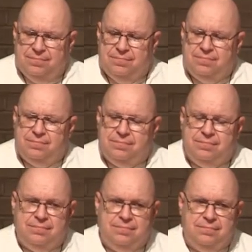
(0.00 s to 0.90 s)

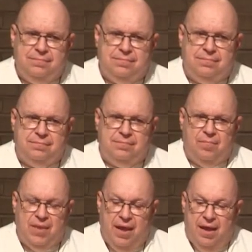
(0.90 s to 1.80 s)
(no one is talking)